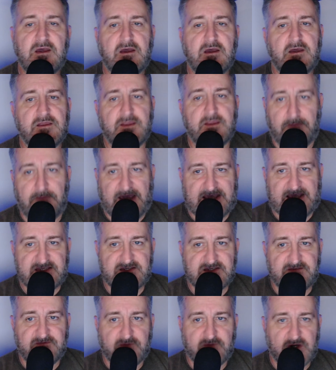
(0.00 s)
the
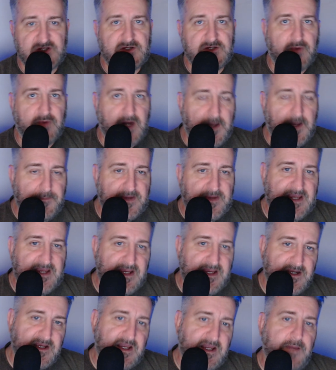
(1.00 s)
massive Russian
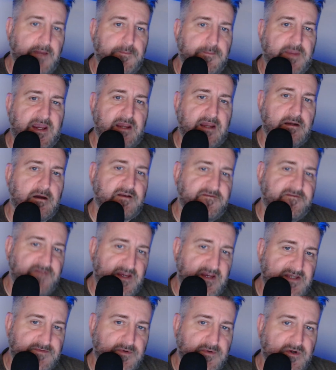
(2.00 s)
propaganda campaign on
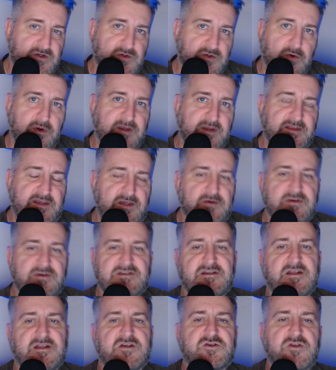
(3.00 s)
Facebook during the
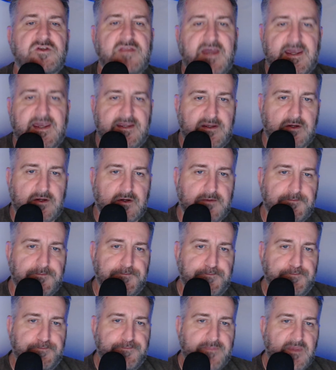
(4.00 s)
US election that year.
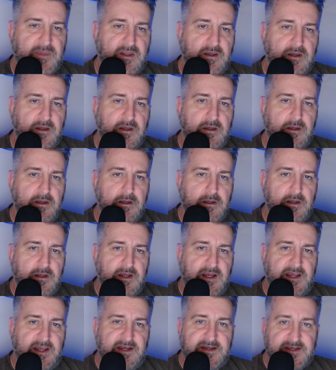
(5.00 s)

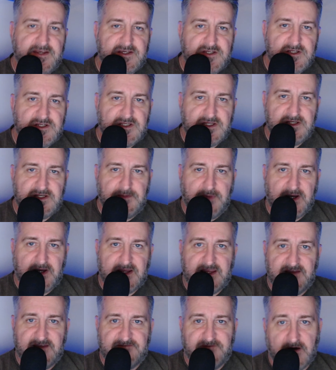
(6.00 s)
In addition to
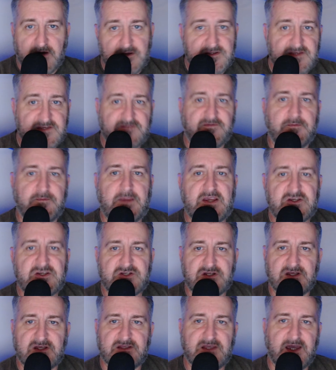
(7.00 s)
debunking false
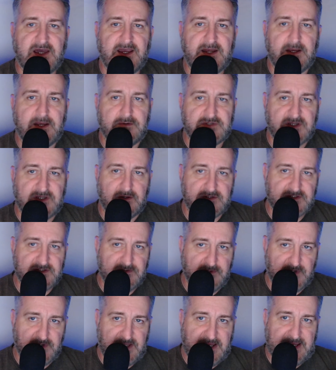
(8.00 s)
information online, I was also
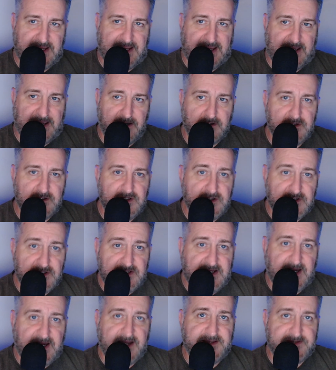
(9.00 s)
looking at how
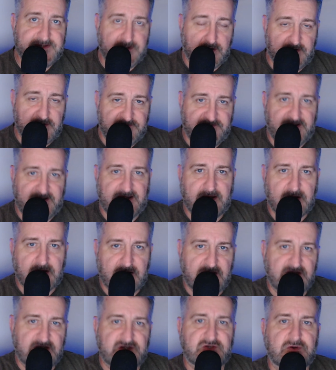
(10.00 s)
good guys are defending
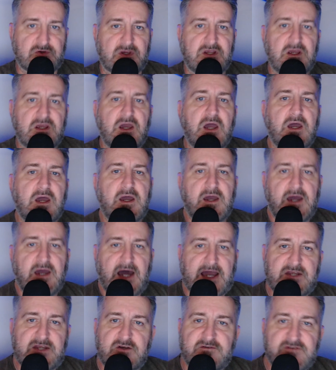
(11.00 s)
our country.
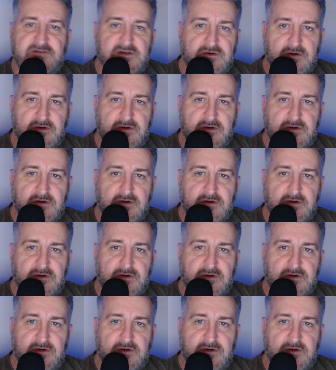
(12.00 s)
I dove into an